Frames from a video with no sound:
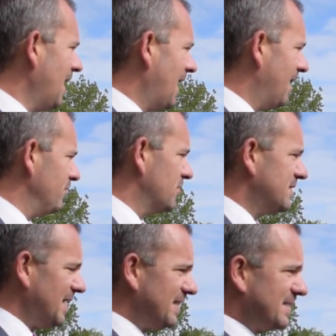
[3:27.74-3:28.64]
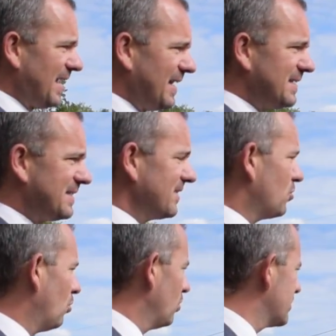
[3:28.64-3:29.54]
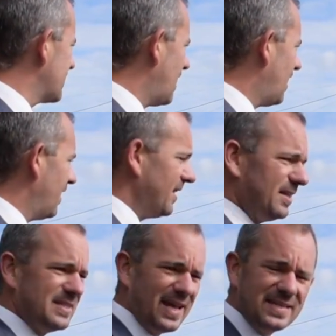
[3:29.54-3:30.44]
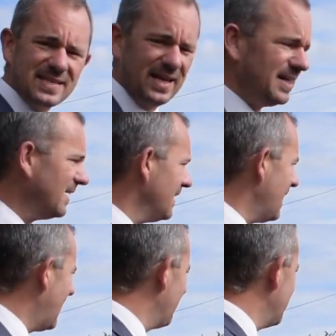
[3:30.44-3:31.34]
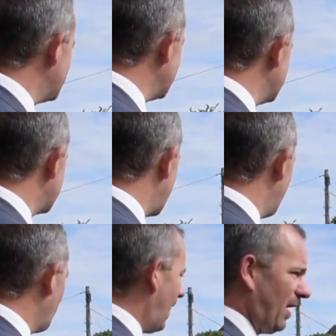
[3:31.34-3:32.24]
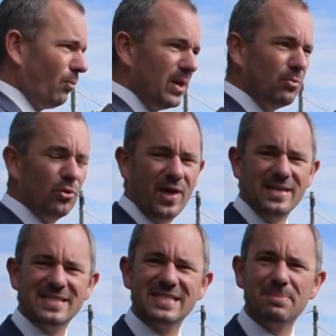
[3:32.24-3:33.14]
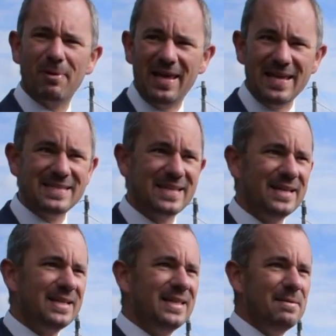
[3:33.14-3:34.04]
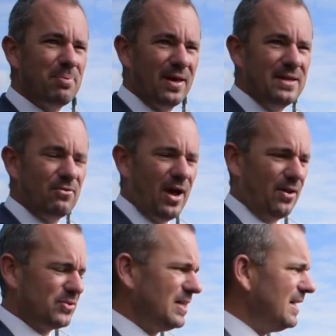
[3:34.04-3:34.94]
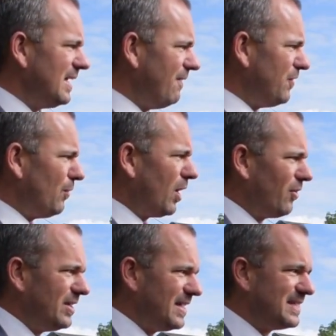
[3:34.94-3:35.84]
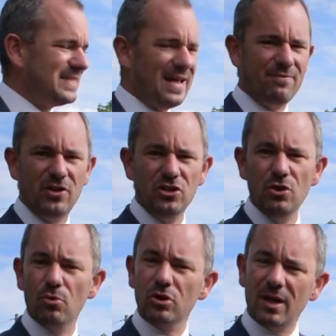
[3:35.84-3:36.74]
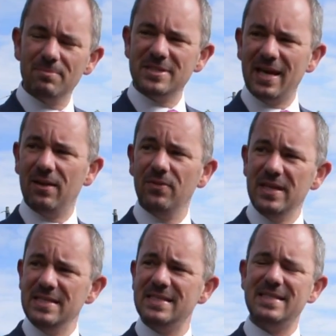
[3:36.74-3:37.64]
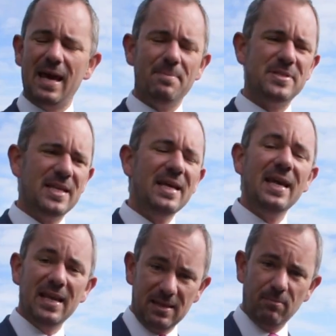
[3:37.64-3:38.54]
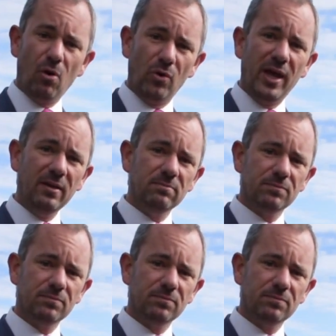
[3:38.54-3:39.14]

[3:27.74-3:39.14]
You can see the tennis courts are in the centre, and this is how we will then split the playground. If you are a year 7, you will come down these steps in the morning,